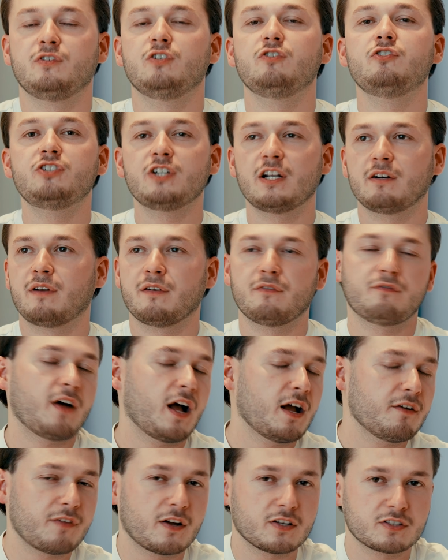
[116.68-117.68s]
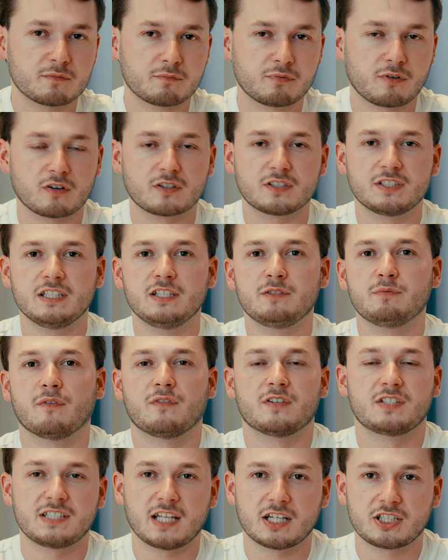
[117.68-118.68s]
you generate 5,000 proxies with
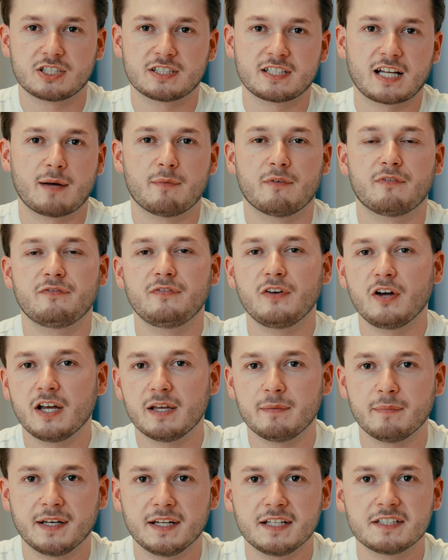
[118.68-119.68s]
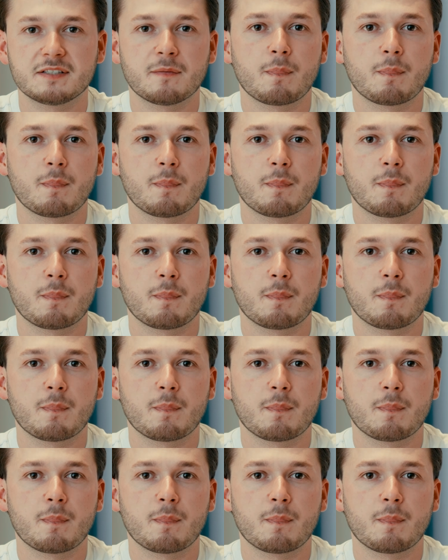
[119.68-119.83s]
a session time of 30 minutes,